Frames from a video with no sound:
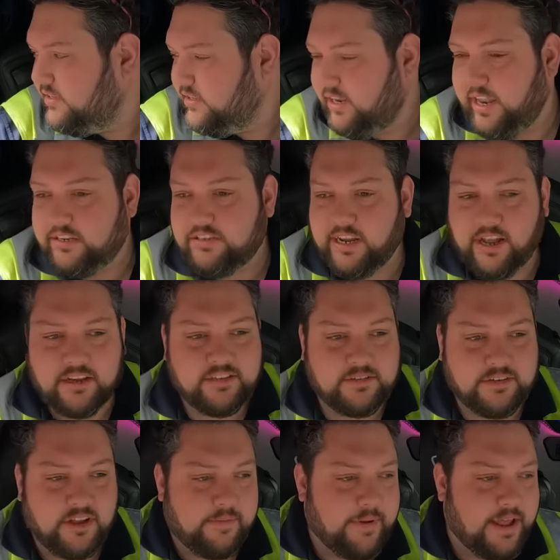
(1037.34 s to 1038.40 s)
Literally asked him
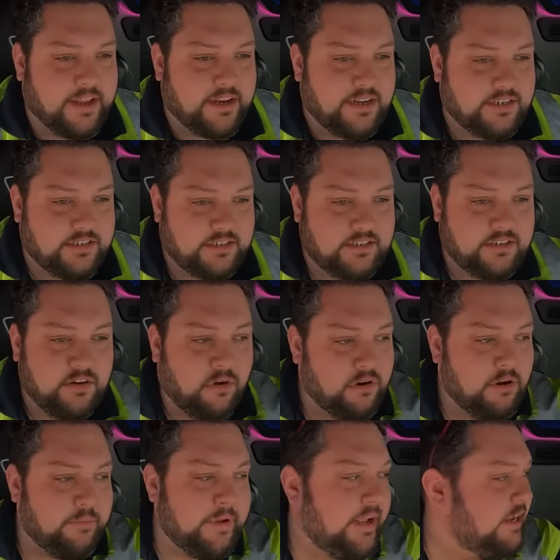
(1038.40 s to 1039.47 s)
to go back, and he's not
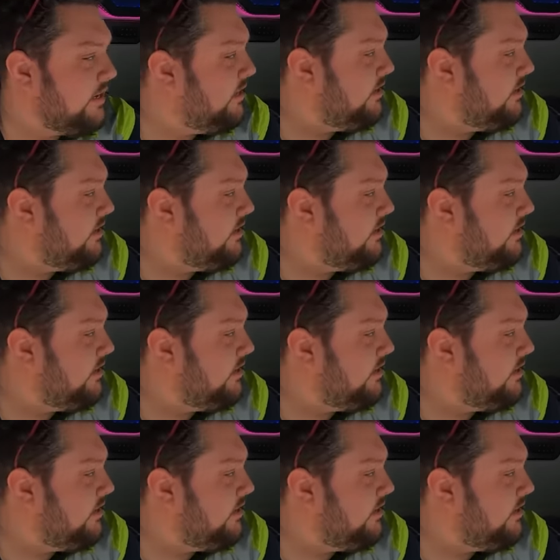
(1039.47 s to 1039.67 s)
gone back.